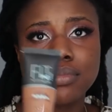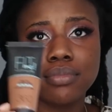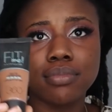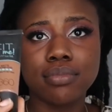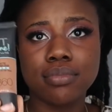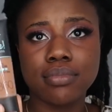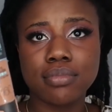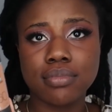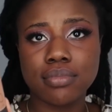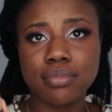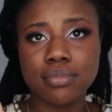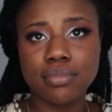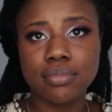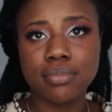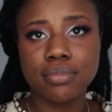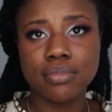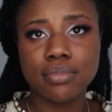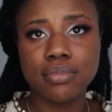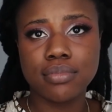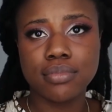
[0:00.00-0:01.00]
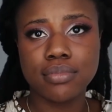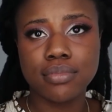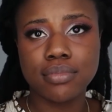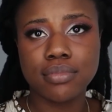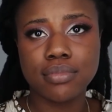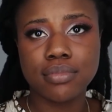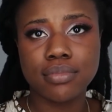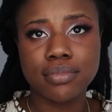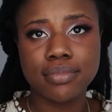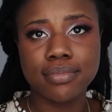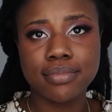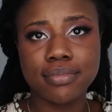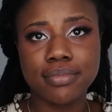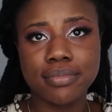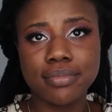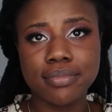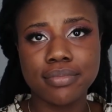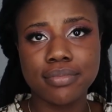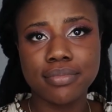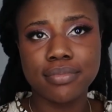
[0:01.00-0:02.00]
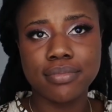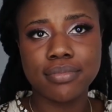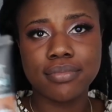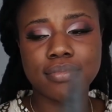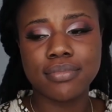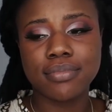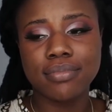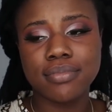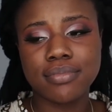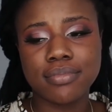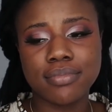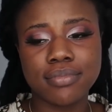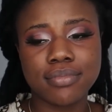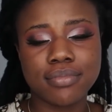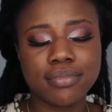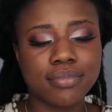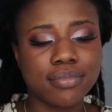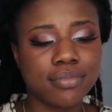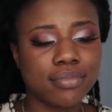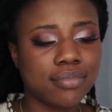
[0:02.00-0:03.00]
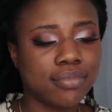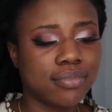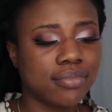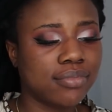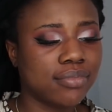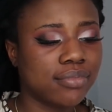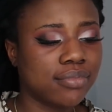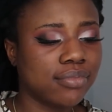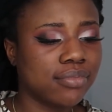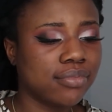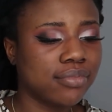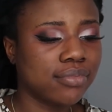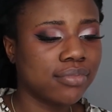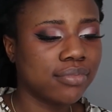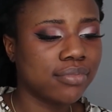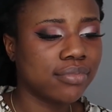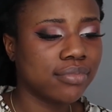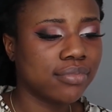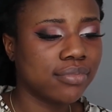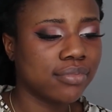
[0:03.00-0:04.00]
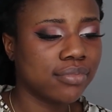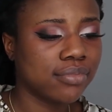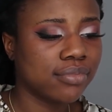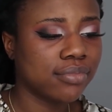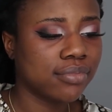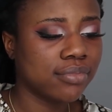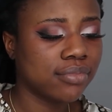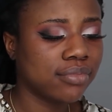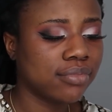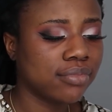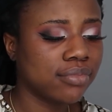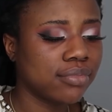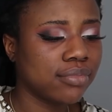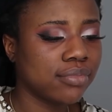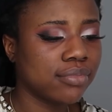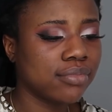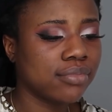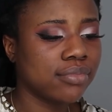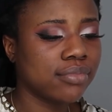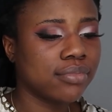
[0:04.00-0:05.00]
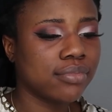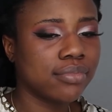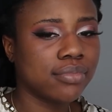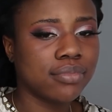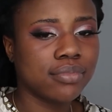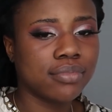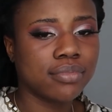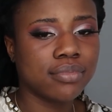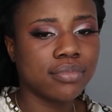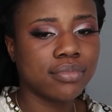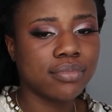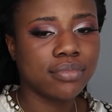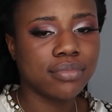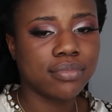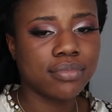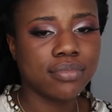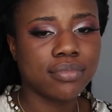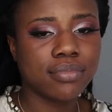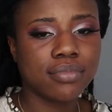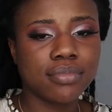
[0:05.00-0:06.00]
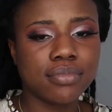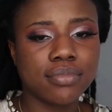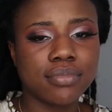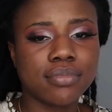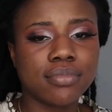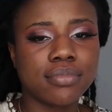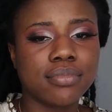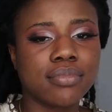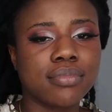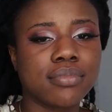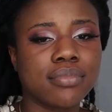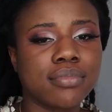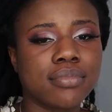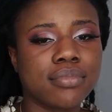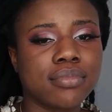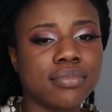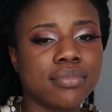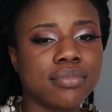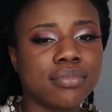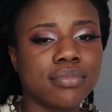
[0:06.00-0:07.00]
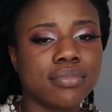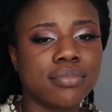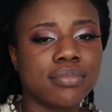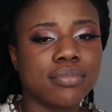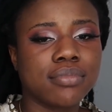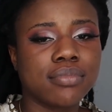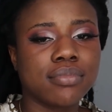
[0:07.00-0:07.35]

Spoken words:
No words are spoken by the person on screen.